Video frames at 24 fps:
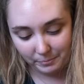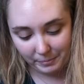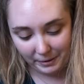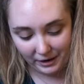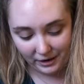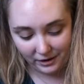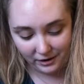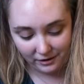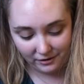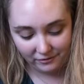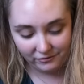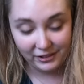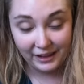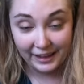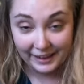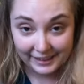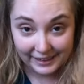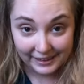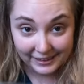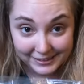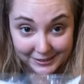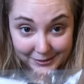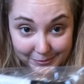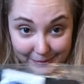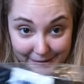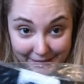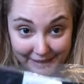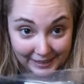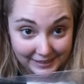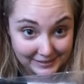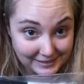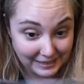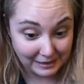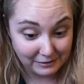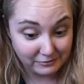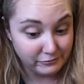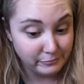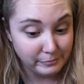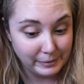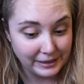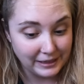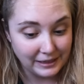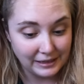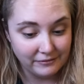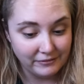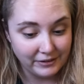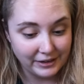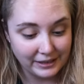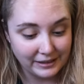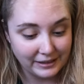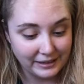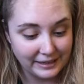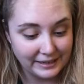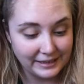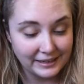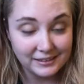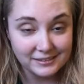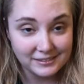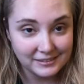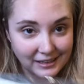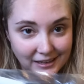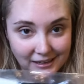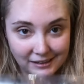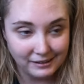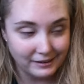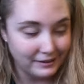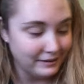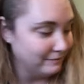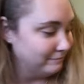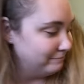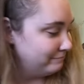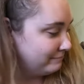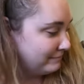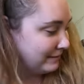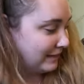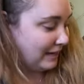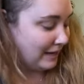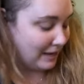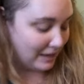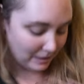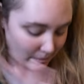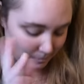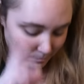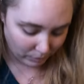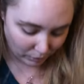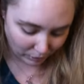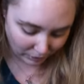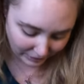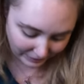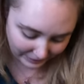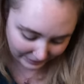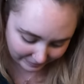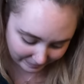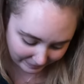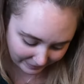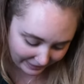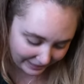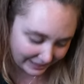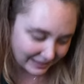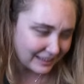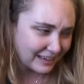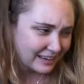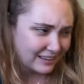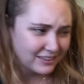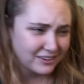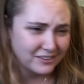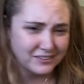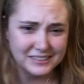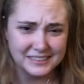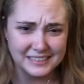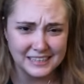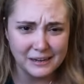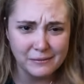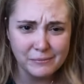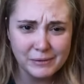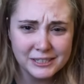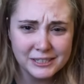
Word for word: pair of leggings because I've been living in leggings lately. Boring. I think they're the same